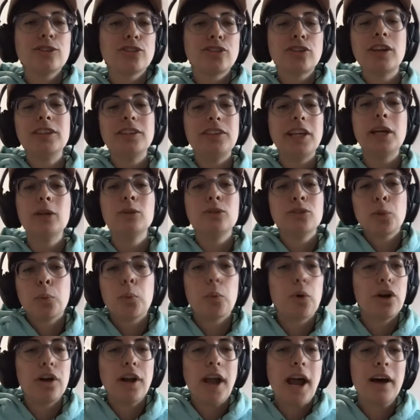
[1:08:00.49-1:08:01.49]
So it didn't
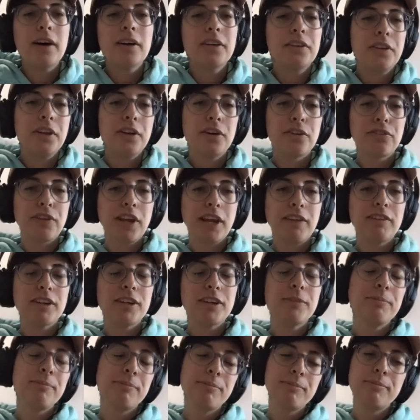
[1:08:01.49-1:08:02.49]
work out in their favor.